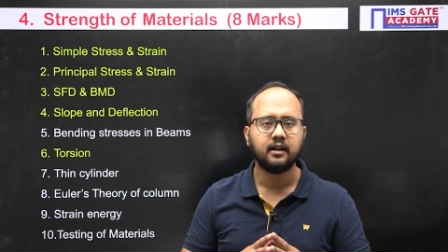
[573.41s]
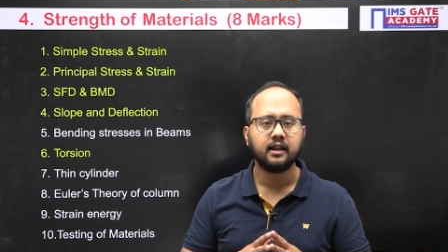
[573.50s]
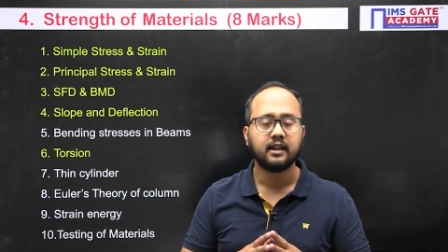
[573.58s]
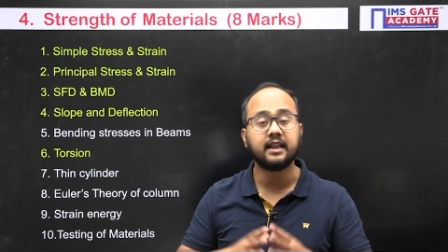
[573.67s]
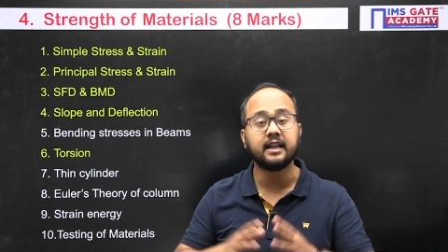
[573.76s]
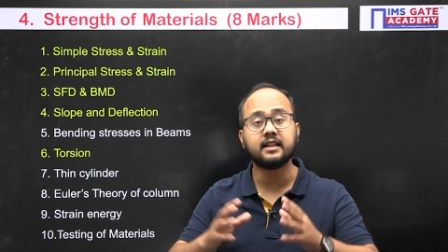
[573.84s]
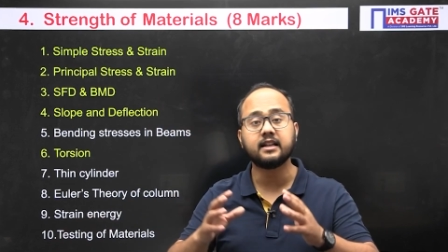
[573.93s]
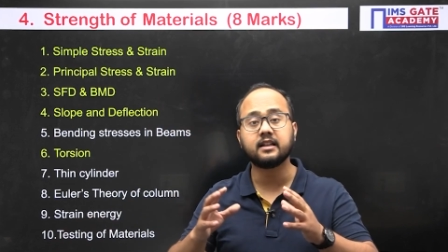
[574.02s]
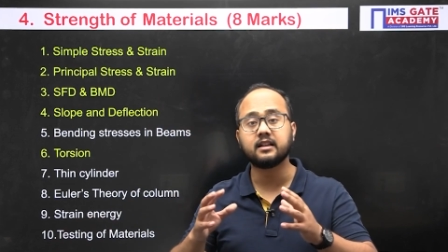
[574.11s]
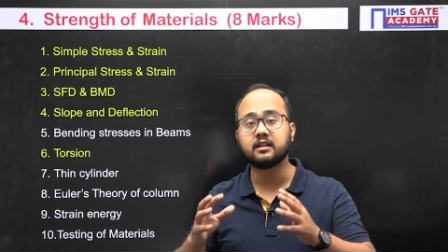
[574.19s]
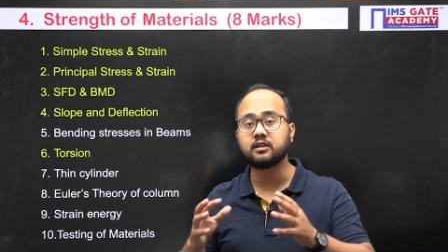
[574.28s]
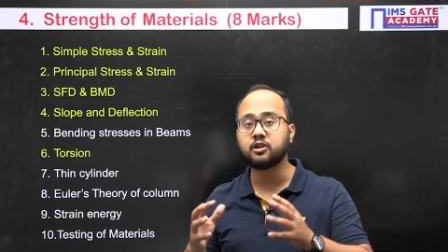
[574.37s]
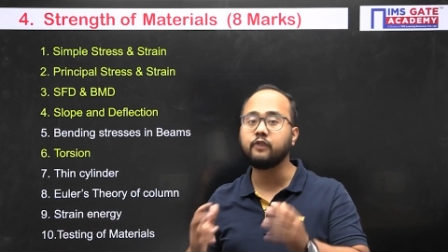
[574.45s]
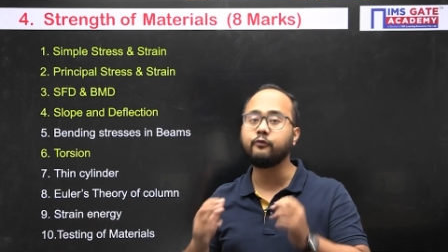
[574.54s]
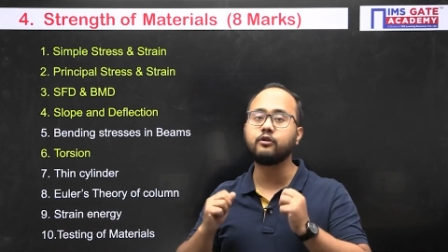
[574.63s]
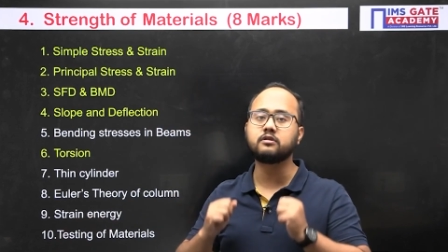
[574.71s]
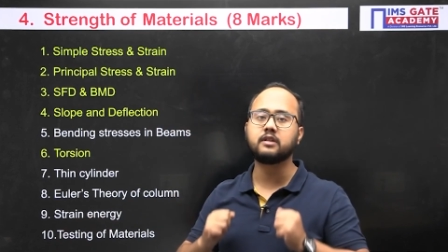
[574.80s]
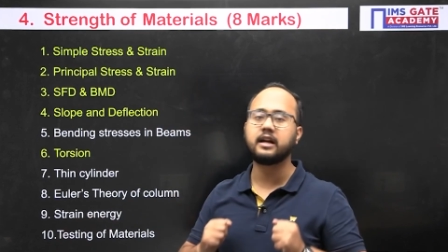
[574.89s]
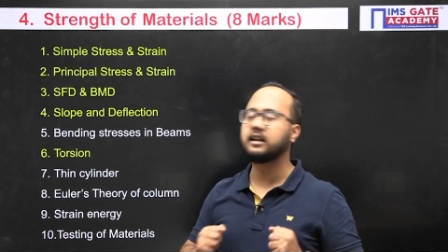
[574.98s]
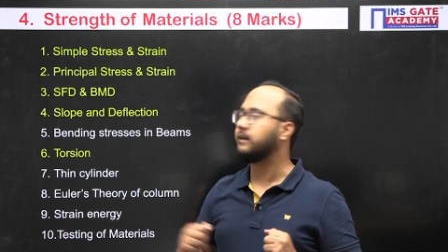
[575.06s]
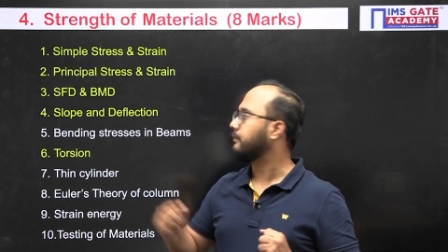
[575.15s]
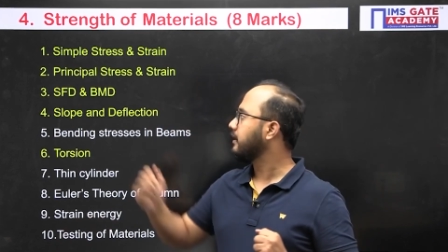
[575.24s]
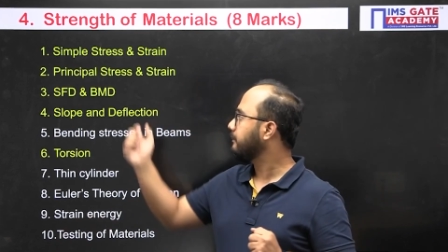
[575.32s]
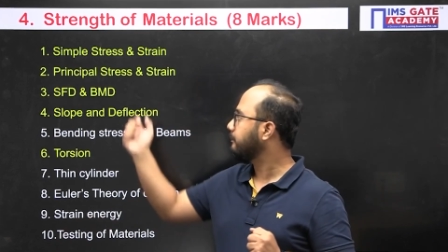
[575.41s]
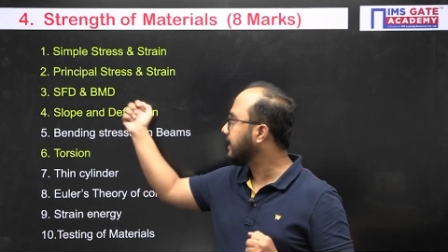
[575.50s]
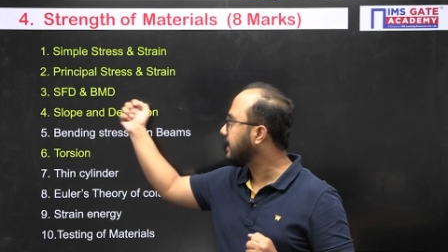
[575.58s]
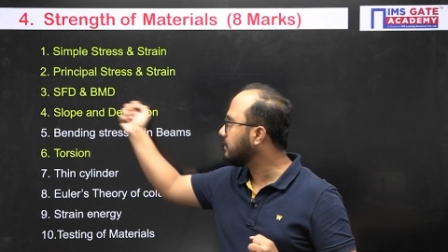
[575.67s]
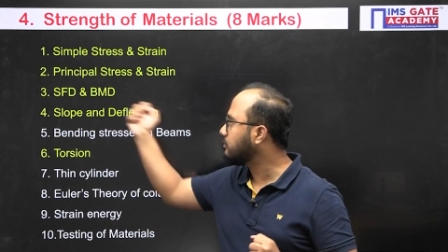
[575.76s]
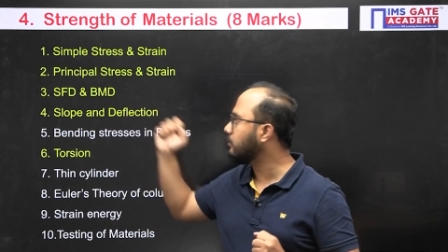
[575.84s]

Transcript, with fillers: Then shear force diagram, bending moment